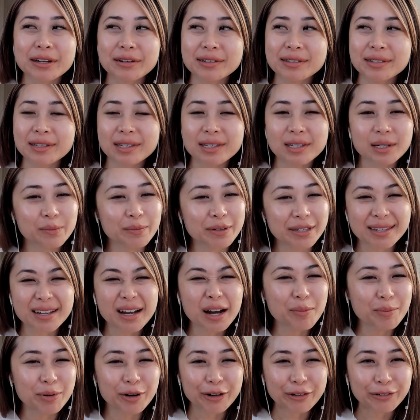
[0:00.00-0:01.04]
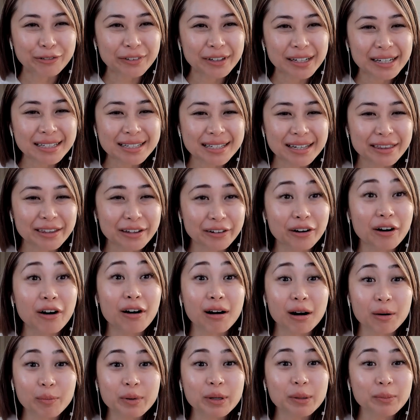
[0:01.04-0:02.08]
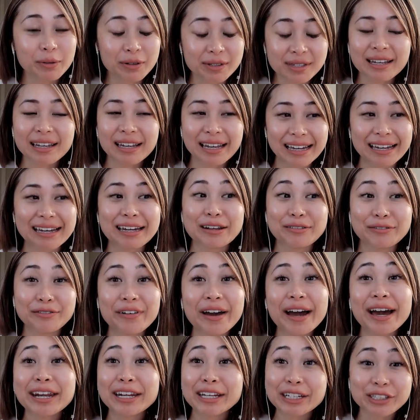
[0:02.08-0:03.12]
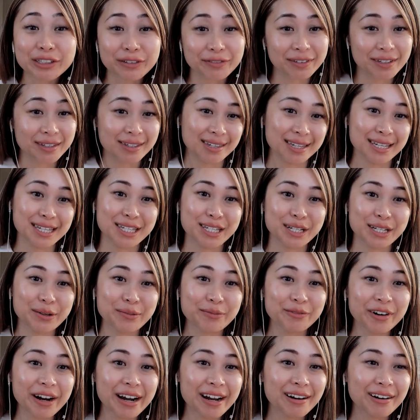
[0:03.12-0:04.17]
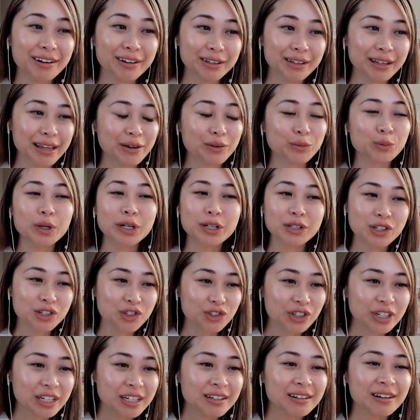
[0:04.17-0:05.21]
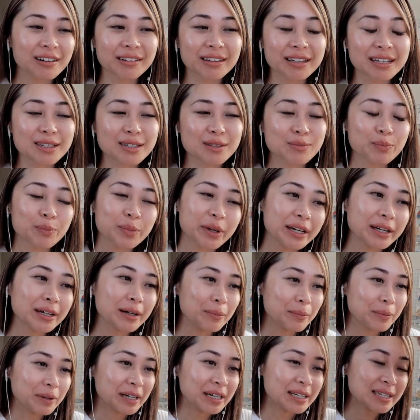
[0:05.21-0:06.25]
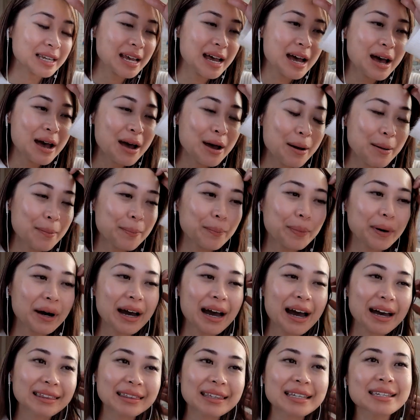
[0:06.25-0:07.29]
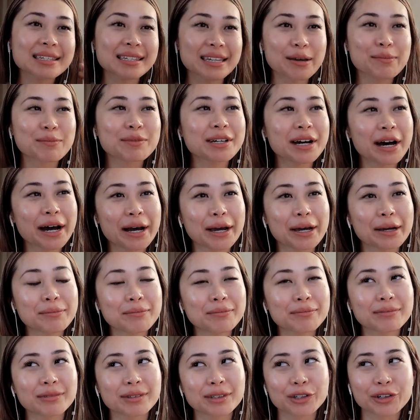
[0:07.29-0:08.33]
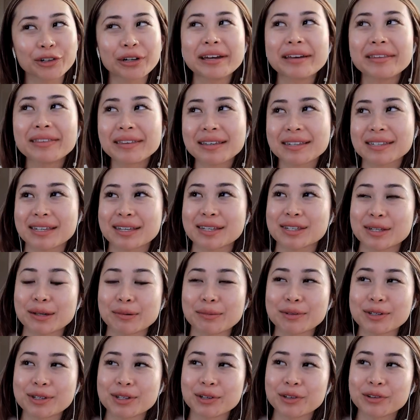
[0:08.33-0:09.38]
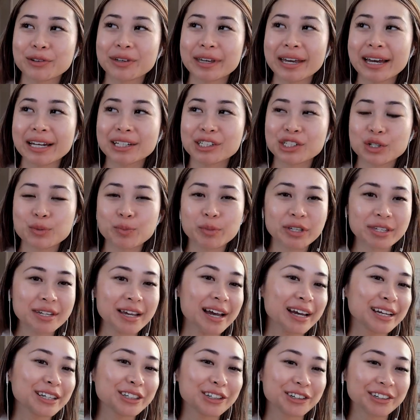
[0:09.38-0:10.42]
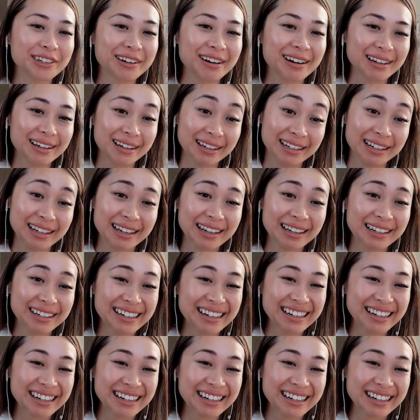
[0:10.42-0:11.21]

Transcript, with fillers: our system is not perfect and there are people taking advantage of the system, right? All like Wall Street and all these big companies. But at the same time, you're in the system, so you can't just pretend you're not in it,